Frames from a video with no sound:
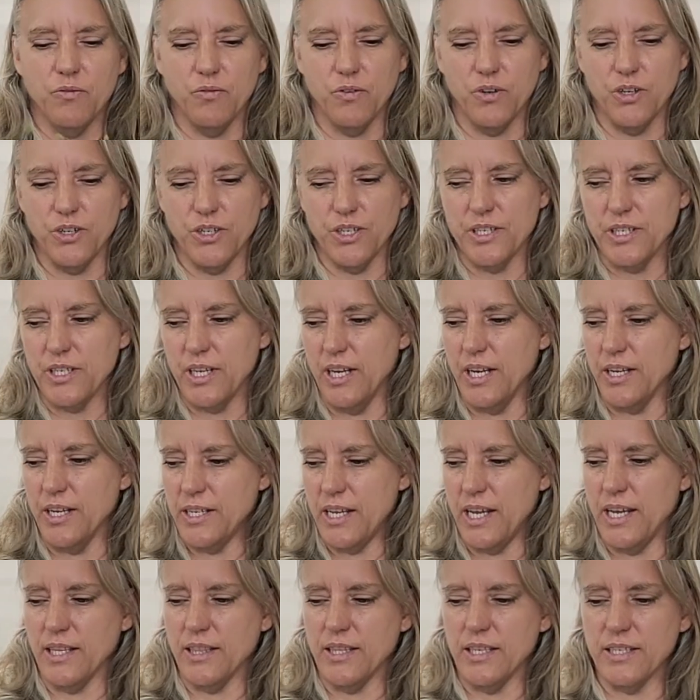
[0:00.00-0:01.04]
We're just going to
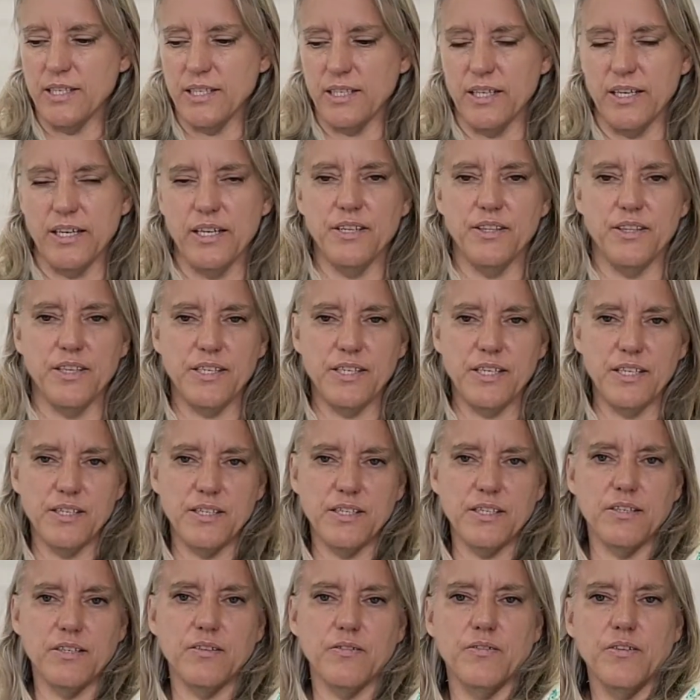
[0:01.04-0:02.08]
take this lid. This
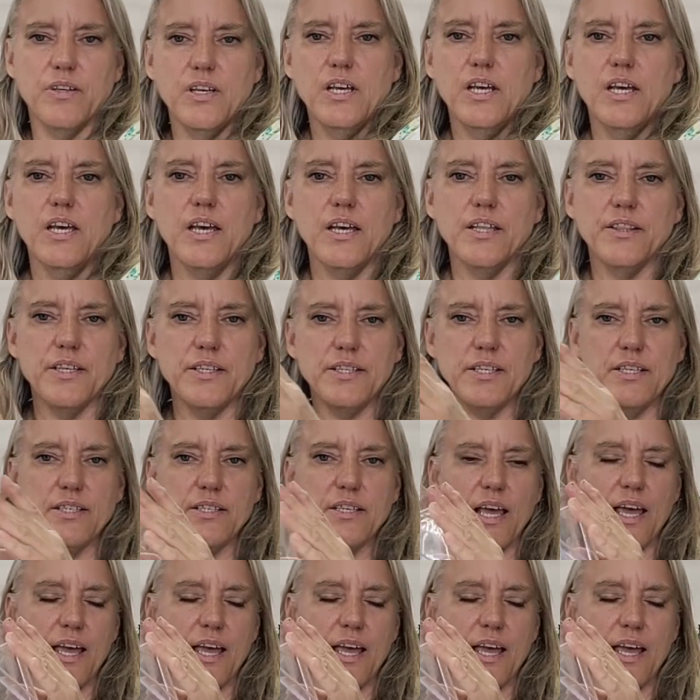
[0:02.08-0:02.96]
is